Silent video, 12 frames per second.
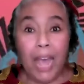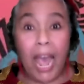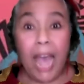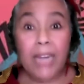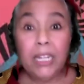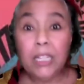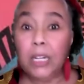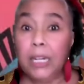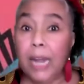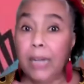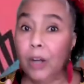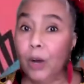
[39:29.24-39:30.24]
And he could
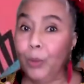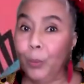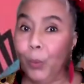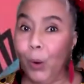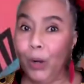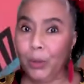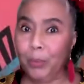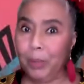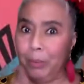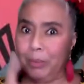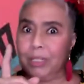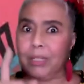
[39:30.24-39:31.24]
let go the water when
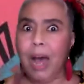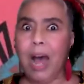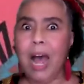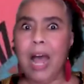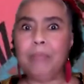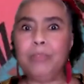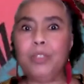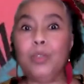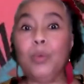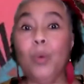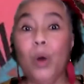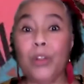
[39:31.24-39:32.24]
it was time to
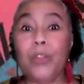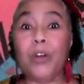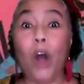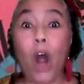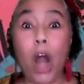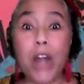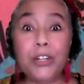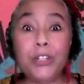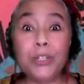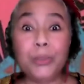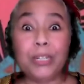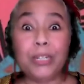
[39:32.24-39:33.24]
water the garden
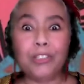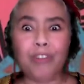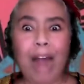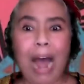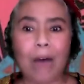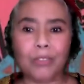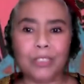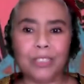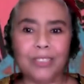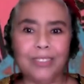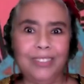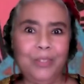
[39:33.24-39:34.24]
during a drought
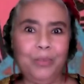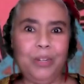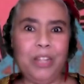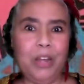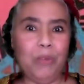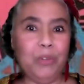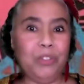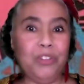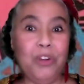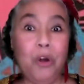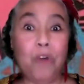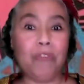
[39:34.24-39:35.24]
when there was
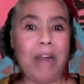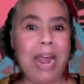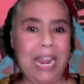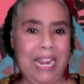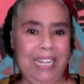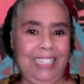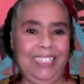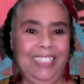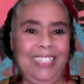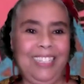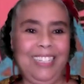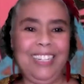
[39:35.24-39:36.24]
no rain.
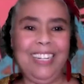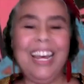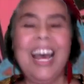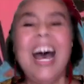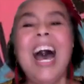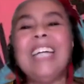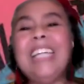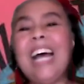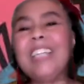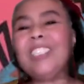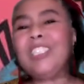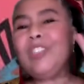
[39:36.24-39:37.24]

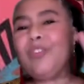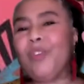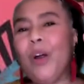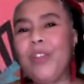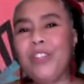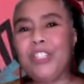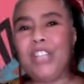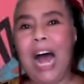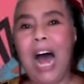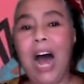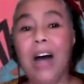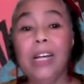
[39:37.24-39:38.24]
Anansi's fourth
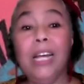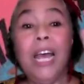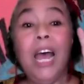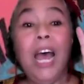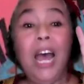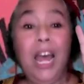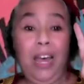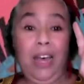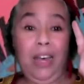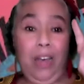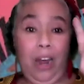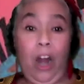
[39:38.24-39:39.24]
child,
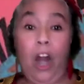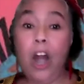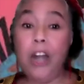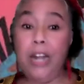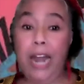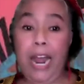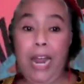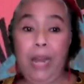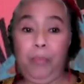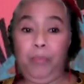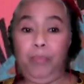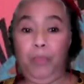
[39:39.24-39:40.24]
her name
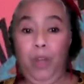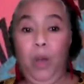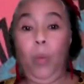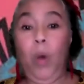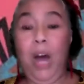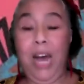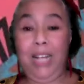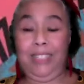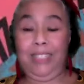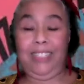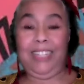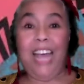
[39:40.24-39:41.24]

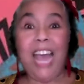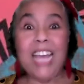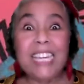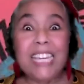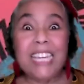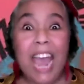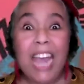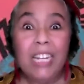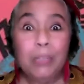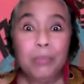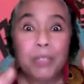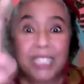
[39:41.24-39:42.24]
was
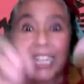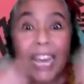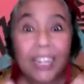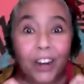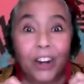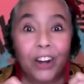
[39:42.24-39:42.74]
Game Skinner.